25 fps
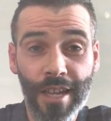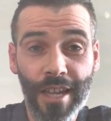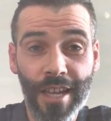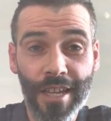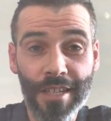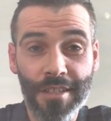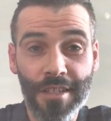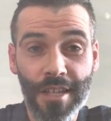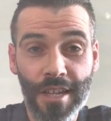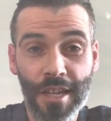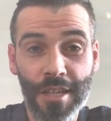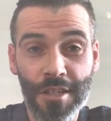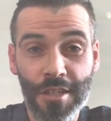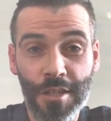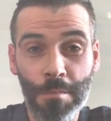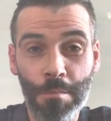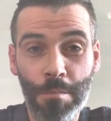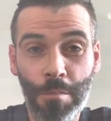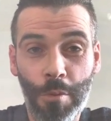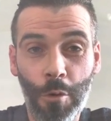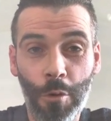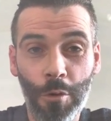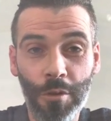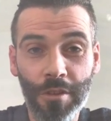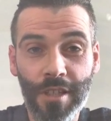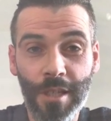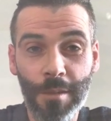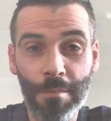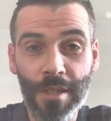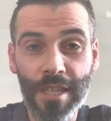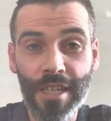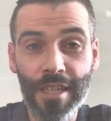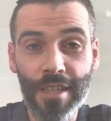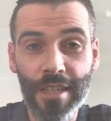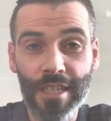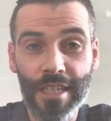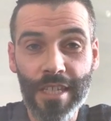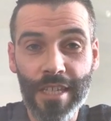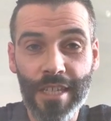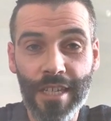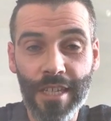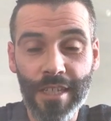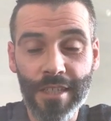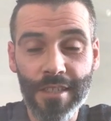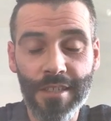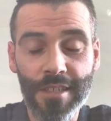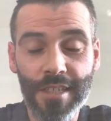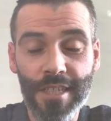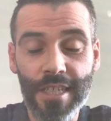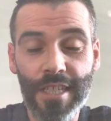It's important to me that you
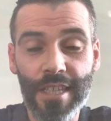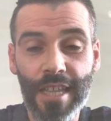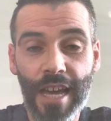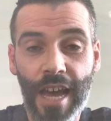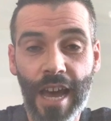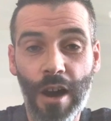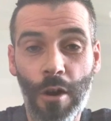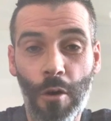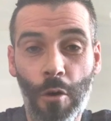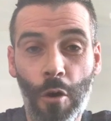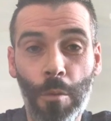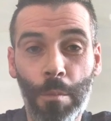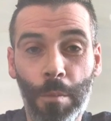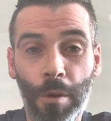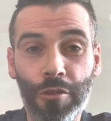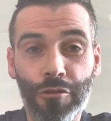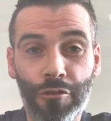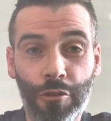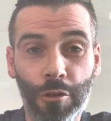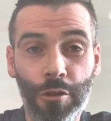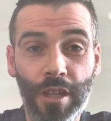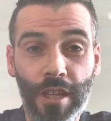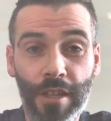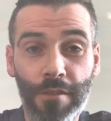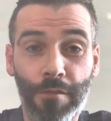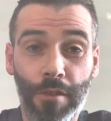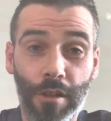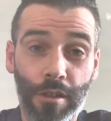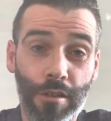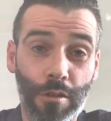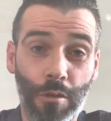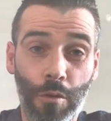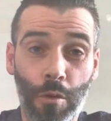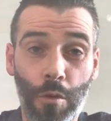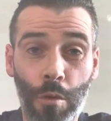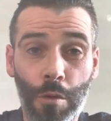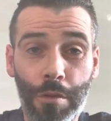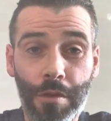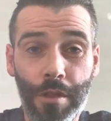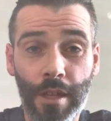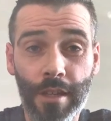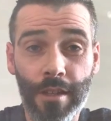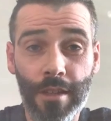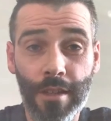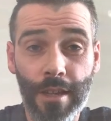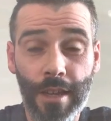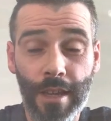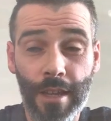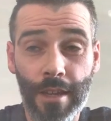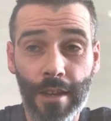can see that opportunity for growth
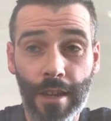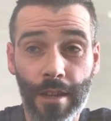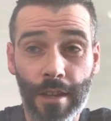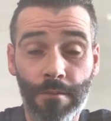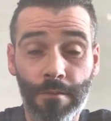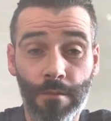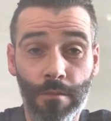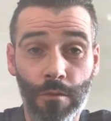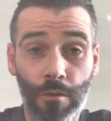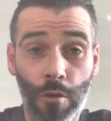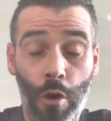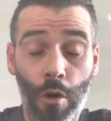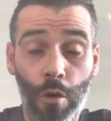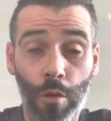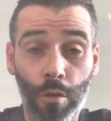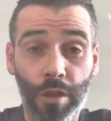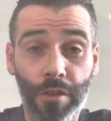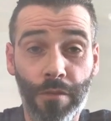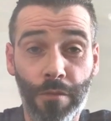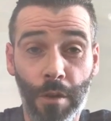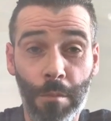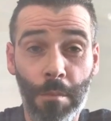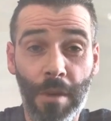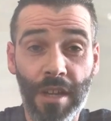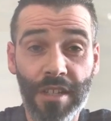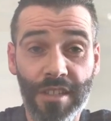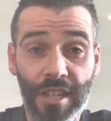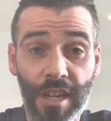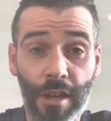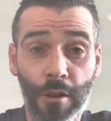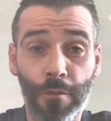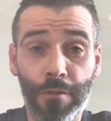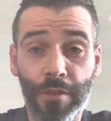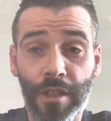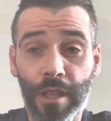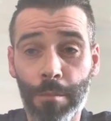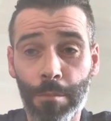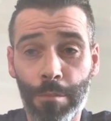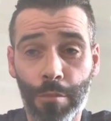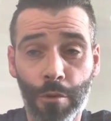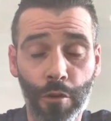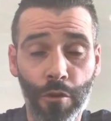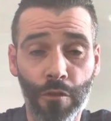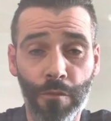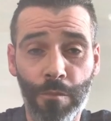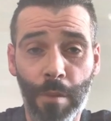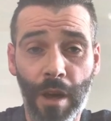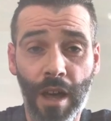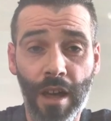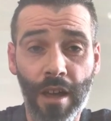and not only for myself to
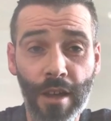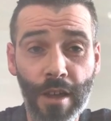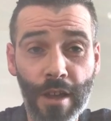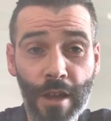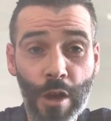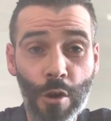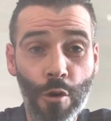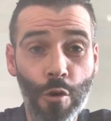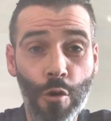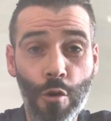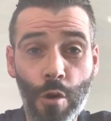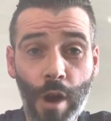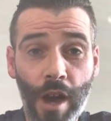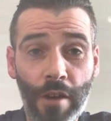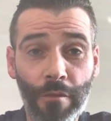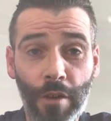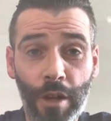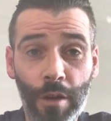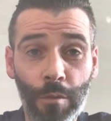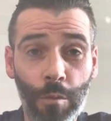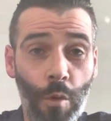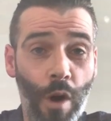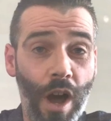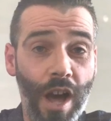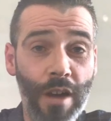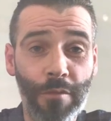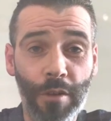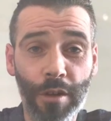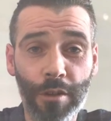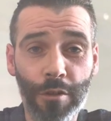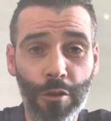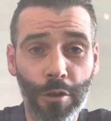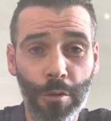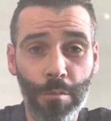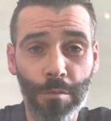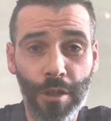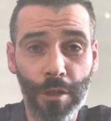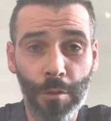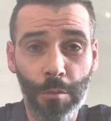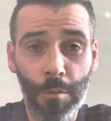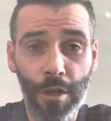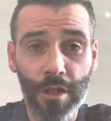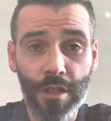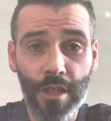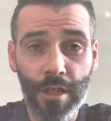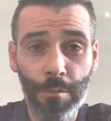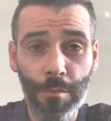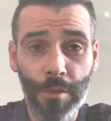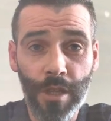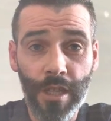improve, but whatever group you're
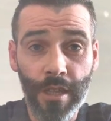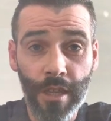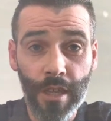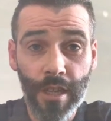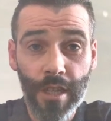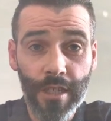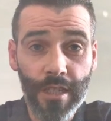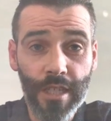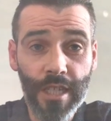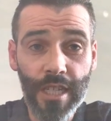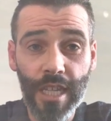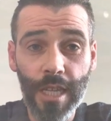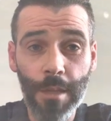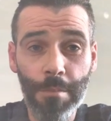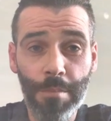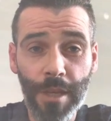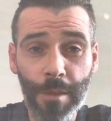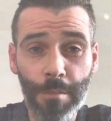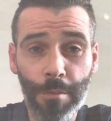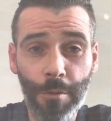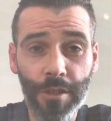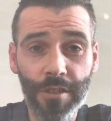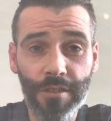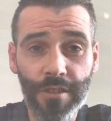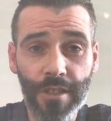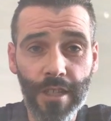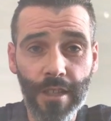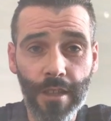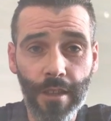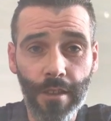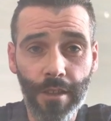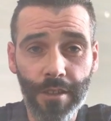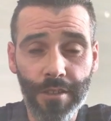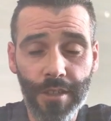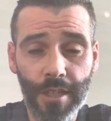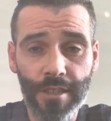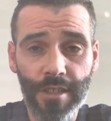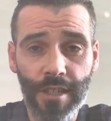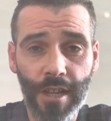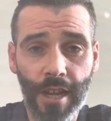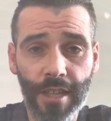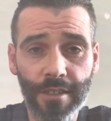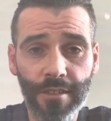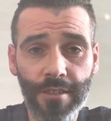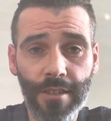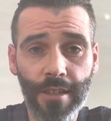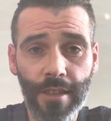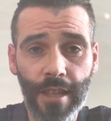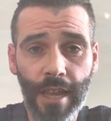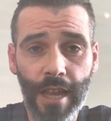working with, you need to be able to see that there's a
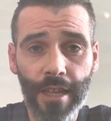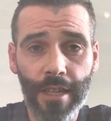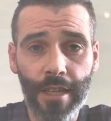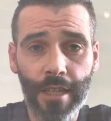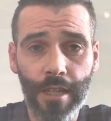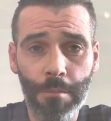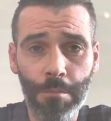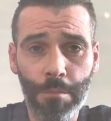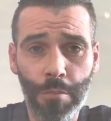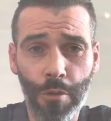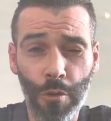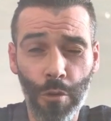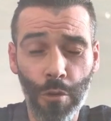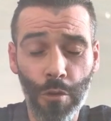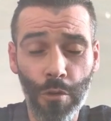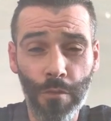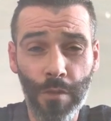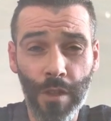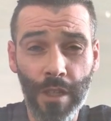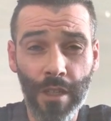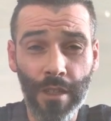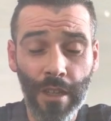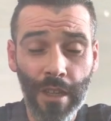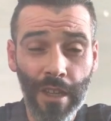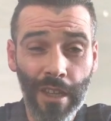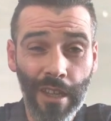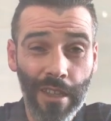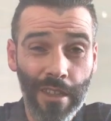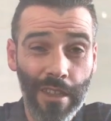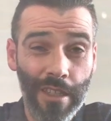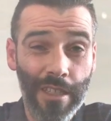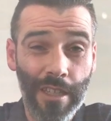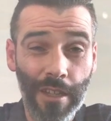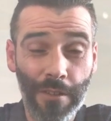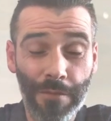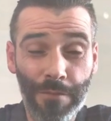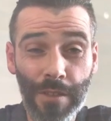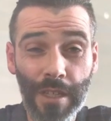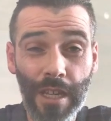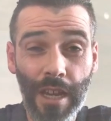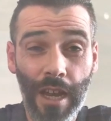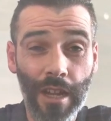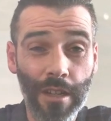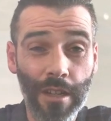chance that can improve, and that your feet